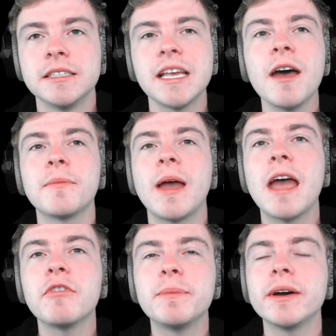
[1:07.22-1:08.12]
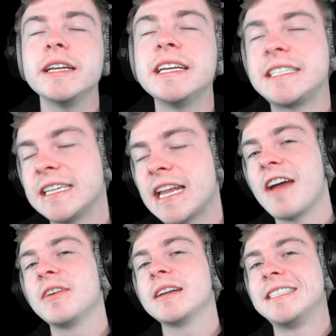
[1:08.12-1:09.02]
What's up, everybody? Today
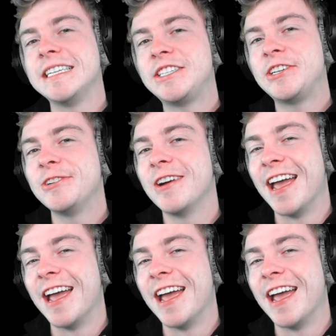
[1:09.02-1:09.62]
I'm going to teach you